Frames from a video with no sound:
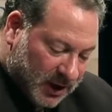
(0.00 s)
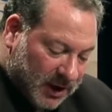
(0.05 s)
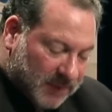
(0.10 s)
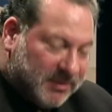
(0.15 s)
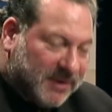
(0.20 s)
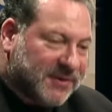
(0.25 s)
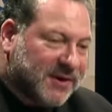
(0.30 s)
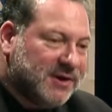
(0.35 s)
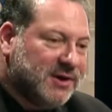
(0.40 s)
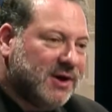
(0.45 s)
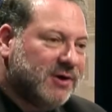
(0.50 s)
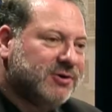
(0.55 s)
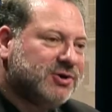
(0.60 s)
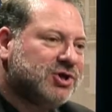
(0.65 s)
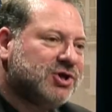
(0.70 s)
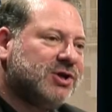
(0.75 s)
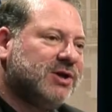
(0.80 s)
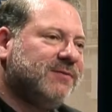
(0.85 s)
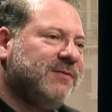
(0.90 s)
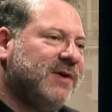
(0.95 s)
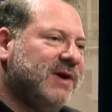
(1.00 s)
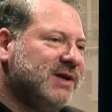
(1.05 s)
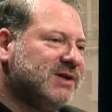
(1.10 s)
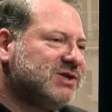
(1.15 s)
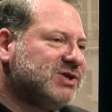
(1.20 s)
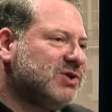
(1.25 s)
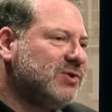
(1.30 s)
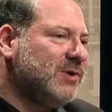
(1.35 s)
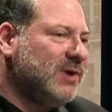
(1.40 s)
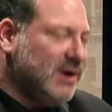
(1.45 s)
But the notion of
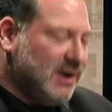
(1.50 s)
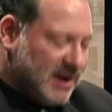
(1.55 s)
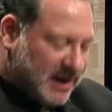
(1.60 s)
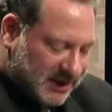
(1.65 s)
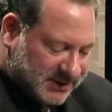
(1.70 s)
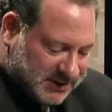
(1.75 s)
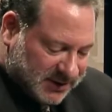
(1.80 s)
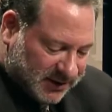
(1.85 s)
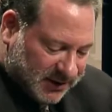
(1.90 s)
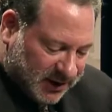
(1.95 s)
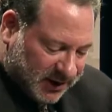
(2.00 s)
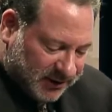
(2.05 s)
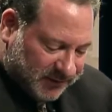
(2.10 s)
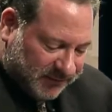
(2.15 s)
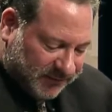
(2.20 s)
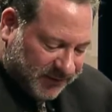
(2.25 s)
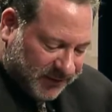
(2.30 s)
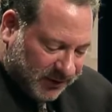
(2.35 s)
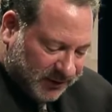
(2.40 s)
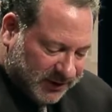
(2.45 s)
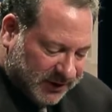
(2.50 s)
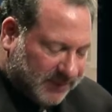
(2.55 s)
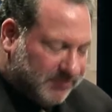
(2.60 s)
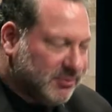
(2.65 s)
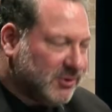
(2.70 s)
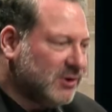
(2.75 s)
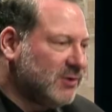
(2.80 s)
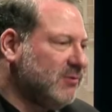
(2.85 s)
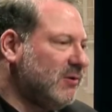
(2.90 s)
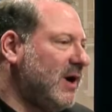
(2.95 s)
history as an unfolding
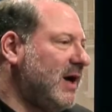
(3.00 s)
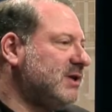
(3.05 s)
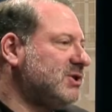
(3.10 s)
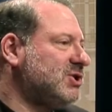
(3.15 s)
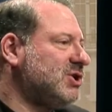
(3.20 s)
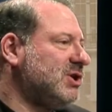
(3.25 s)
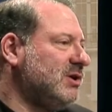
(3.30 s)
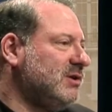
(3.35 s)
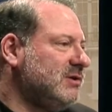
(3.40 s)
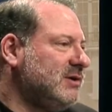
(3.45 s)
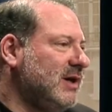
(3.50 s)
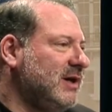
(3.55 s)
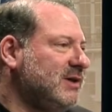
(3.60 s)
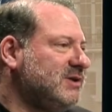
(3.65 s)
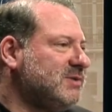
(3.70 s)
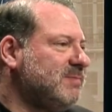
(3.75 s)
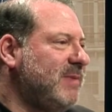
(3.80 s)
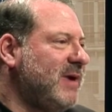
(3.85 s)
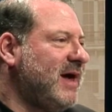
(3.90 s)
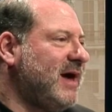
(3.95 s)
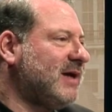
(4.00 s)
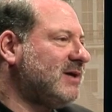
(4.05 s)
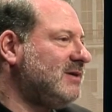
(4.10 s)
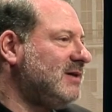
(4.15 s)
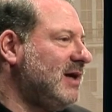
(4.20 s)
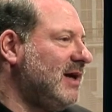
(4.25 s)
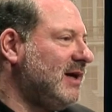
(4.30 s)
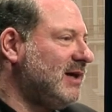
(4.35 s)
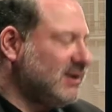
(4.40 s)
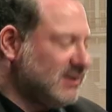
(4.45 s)
progression dates back
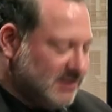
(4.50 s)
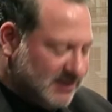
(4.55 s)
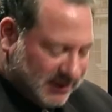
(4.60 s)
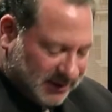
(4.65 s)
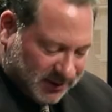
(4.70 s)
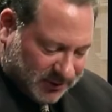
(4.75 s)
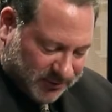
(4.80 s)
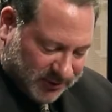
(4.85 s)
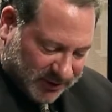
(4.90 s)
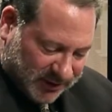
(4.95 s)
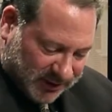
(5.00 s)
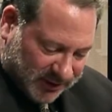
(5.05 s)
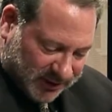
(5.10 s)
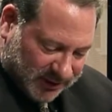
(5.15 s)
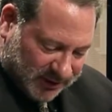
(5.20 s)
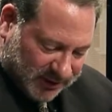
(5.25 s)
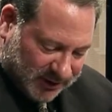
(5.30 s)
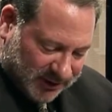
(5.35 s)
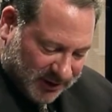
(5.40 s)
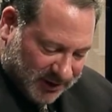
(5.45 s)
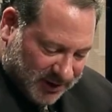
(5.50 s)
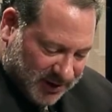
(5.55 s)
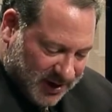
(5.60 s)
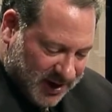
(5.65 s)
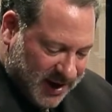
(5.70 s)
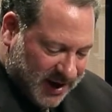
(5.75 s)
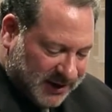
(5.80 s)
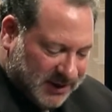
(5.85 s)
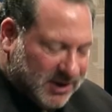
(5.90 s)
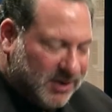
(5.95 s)
to antiquity,
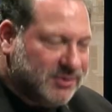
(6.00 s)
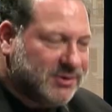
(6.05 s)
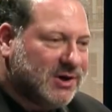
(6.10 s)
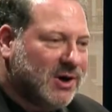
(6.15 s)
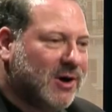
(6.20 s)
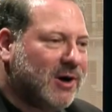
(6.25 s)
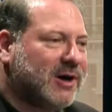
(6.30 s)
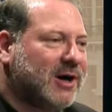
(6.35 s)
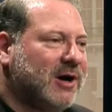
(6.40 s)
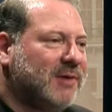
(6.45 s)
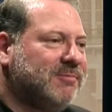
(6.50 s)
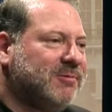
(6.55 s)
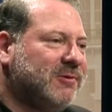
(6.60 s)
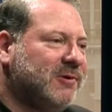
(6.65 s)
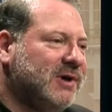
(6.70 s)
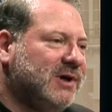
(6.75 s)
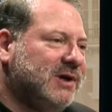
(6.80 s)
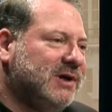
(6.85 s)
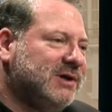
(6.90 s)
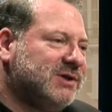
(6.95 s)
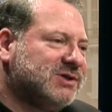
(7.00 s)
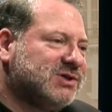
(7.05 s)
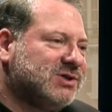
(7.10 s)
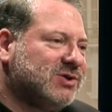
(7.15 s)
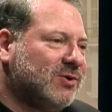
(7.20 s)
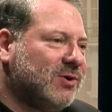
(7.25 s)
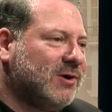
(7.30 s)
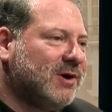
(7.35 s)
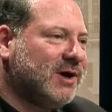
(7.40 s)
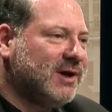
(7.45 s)
and no doubt our
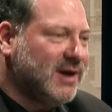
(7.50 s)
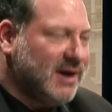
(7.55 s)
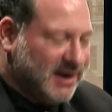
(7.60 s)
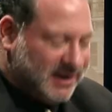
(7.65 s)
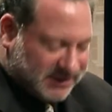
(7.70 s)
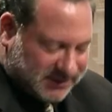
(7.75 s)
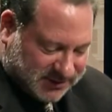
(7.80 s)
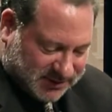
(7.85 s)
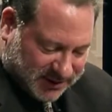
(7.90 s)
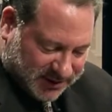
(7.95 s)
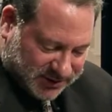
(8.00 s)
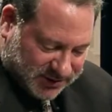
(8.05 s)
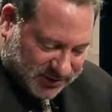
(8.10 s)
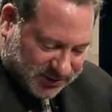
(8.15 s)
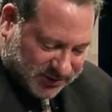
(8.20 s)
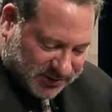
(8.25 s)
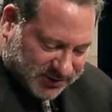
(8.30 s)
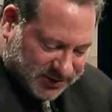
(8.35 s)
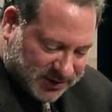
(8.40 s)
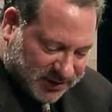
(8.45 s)
prehistoric ancestors